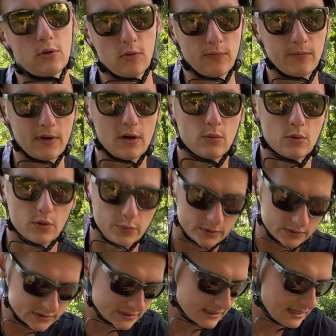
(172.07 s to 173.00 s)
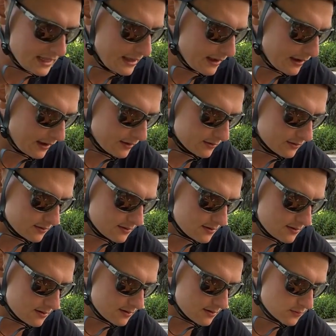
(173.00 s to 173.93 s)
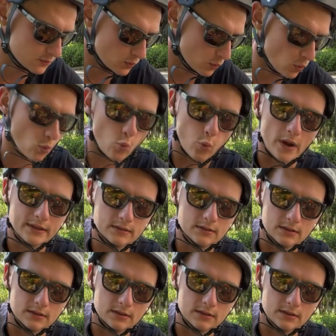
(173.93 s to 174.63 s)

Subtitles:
of our wheels. And when